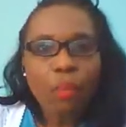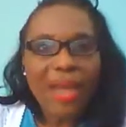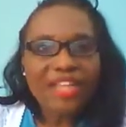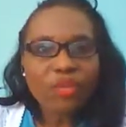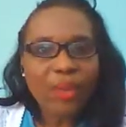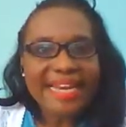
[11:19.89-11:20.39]

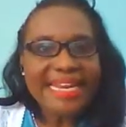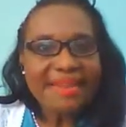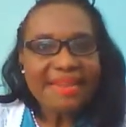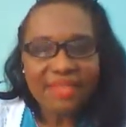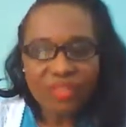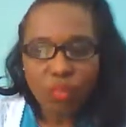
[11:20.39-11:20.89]
Why do I
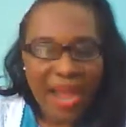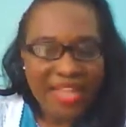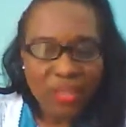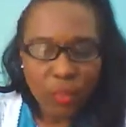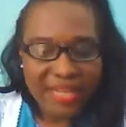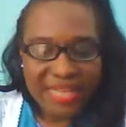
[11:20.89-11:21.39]
need this? Why
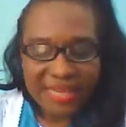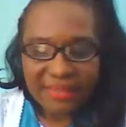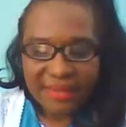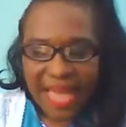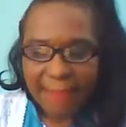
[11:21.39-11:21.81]
do I need that?